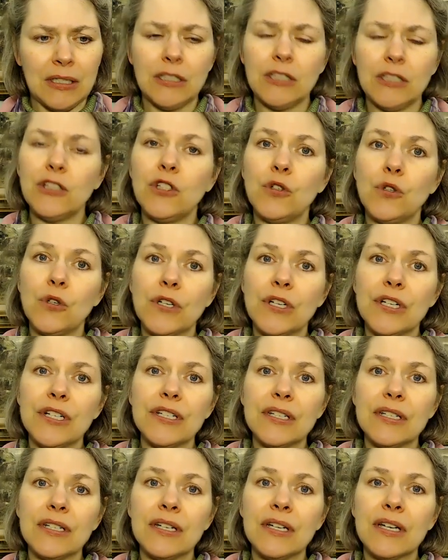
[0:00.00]

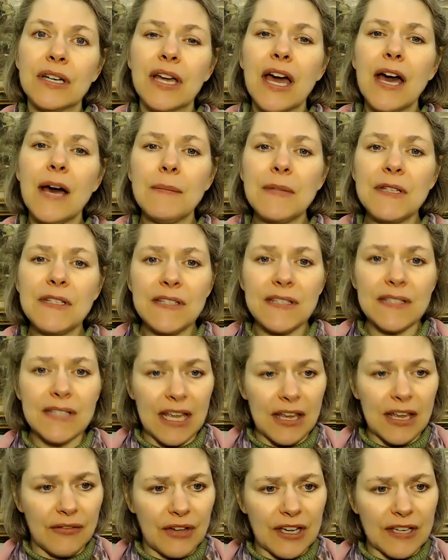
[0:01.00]
Lord, come and
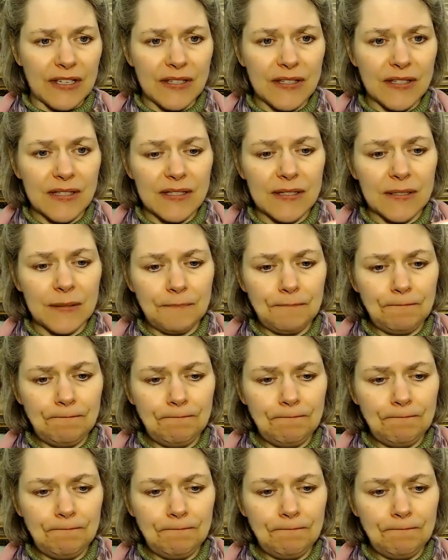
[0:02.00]
save us.